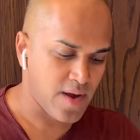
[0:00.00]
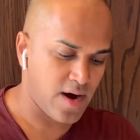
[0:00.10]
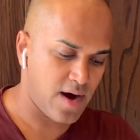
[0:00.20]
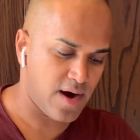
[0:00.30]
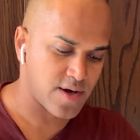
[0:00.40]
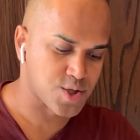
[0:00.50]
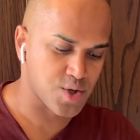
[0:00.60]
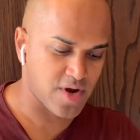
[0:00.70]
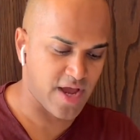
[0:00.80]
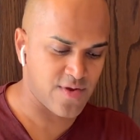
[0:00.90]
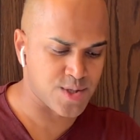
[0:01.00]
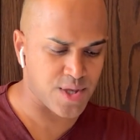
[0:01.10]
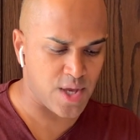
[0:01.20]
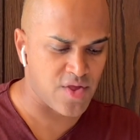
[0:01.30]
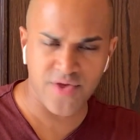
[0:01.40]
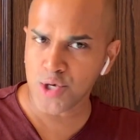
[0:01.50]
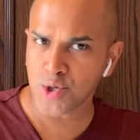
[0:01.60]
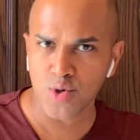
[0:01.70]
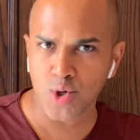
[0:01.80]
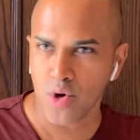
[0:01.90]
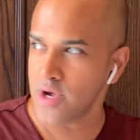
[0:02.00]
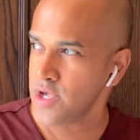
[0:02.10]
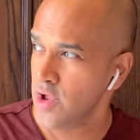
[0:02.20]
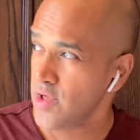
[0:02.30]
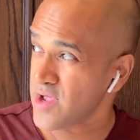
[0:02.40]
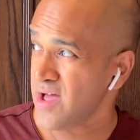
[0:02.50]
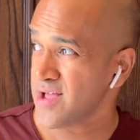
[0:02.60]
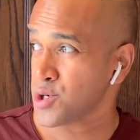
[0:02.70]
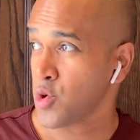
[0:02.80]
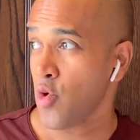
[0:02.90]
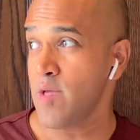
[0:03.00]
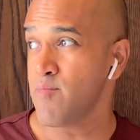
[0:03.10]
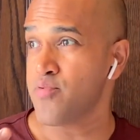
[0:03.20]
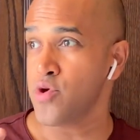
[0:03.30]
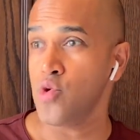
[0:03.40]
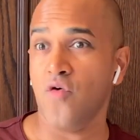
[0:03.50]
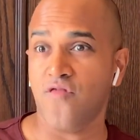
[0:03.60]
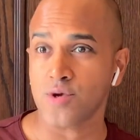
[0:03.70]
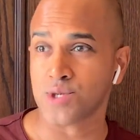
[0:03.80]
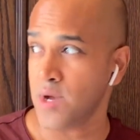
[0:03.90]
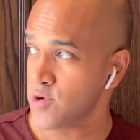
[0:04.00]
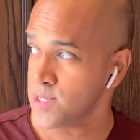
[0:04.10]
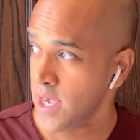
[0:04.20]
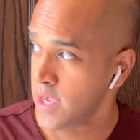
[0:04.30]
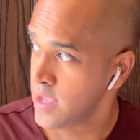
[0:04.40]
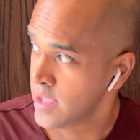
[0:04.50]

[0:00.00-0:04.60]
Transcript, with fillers: Uh, so again, there's, there's other things to enjoy. You know, like it's a great, beautiful summer day.